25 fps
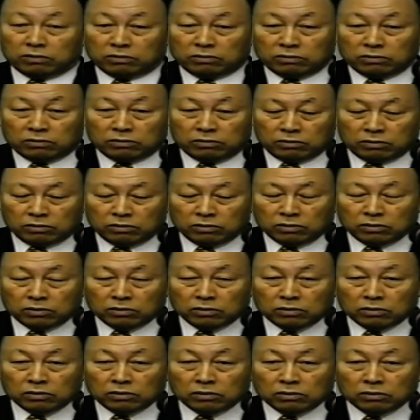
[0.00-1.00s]
like that.
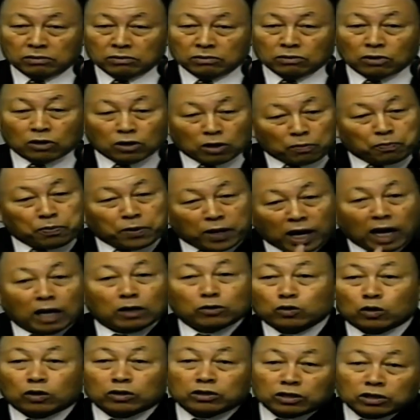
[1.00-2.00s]
You have to eat this
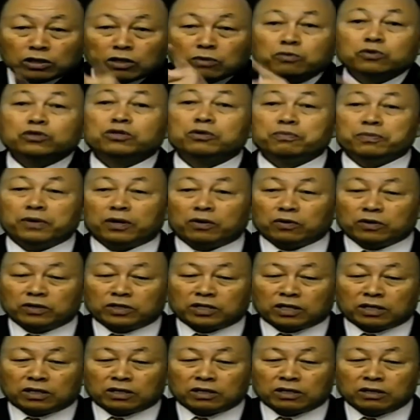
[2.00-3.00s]
word to make your
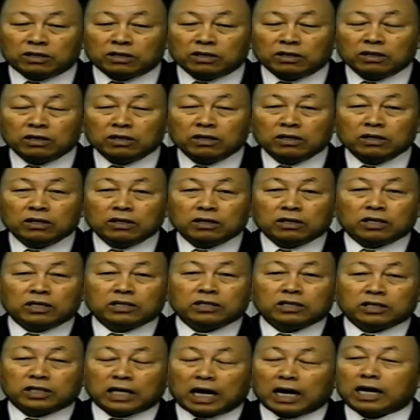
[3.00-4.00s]
blood healthy.
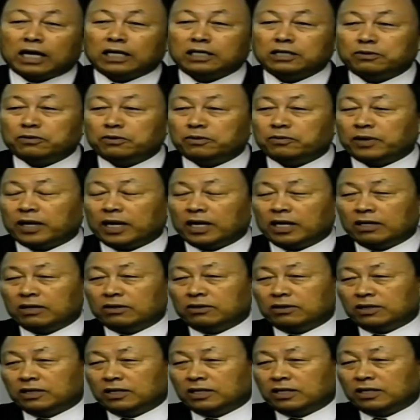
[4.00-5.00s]
So if your
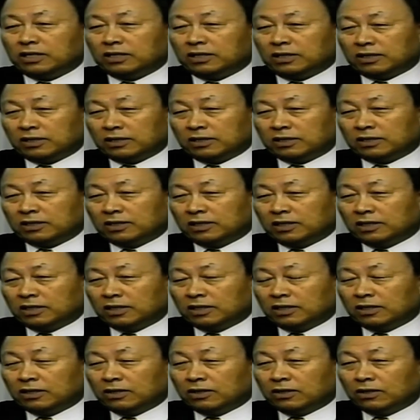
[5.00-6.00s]
blood's not healthy,
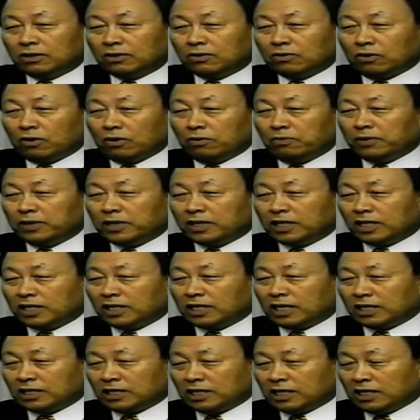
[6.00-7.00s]
how can you win over
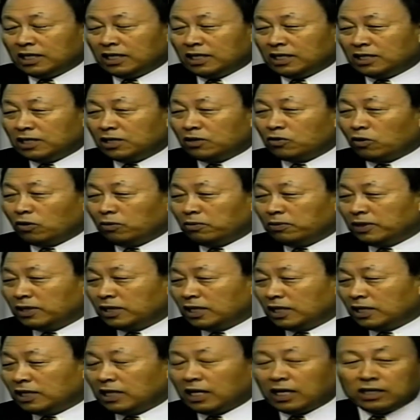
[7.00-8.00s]
disease?
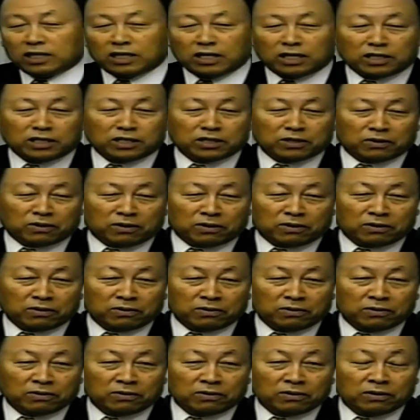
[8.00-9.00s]
So that
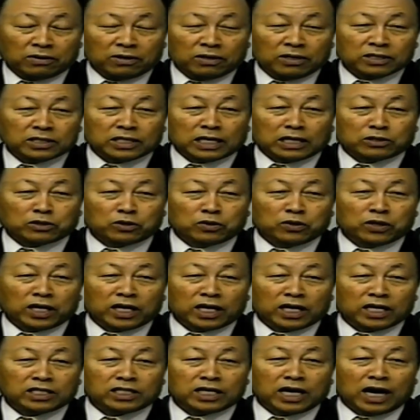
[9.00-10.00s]
person will
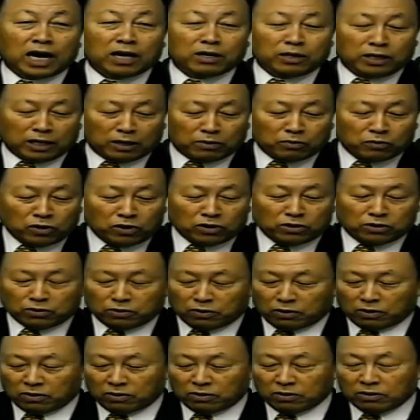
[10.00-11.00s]
eventually,
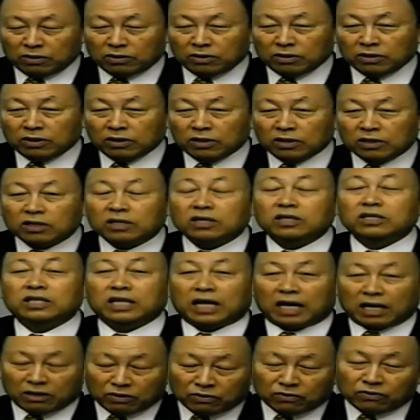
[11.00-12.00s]
you
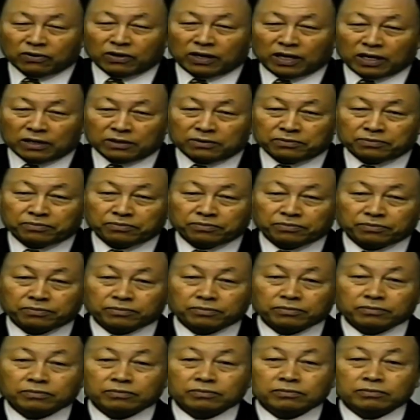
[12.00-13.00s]
know, die and
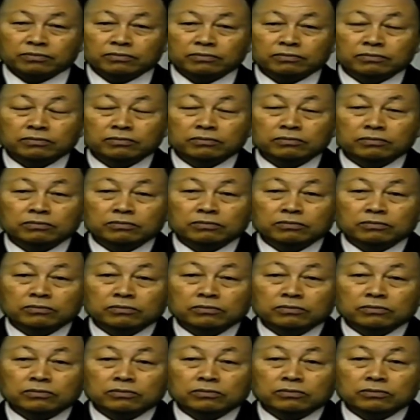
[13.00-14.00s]
pass
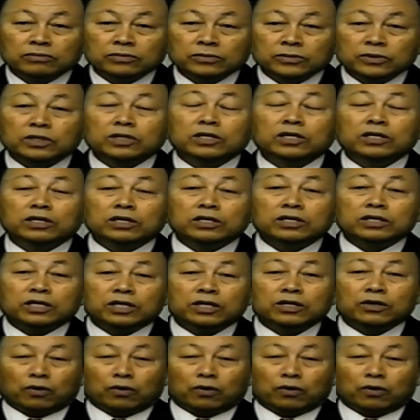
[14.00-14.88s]
disasters to their children.